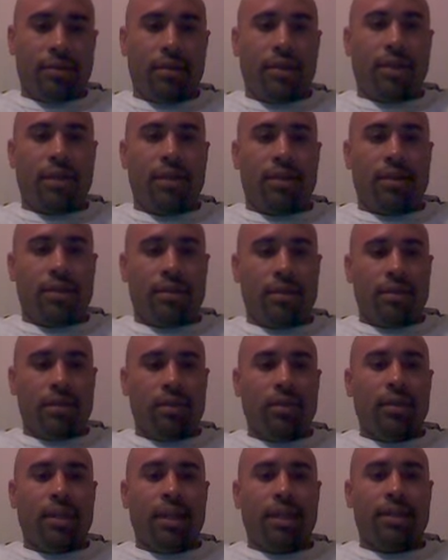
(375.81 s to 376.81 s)
All right,
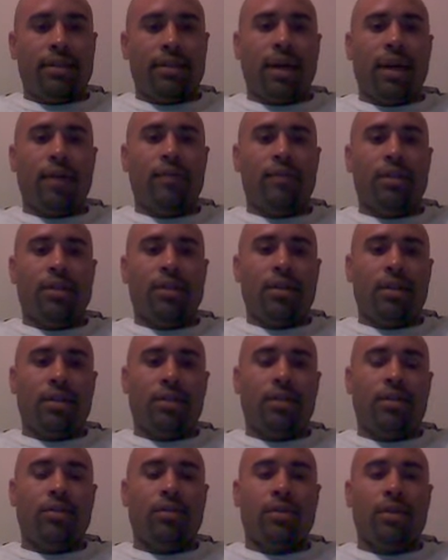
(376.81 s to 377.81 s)
two things have to
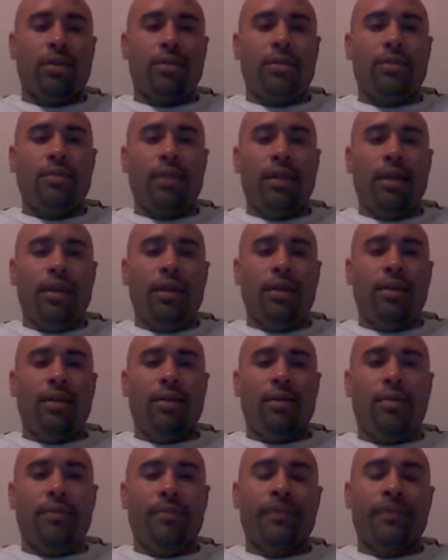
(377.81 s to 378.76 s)
touch in order to be heated.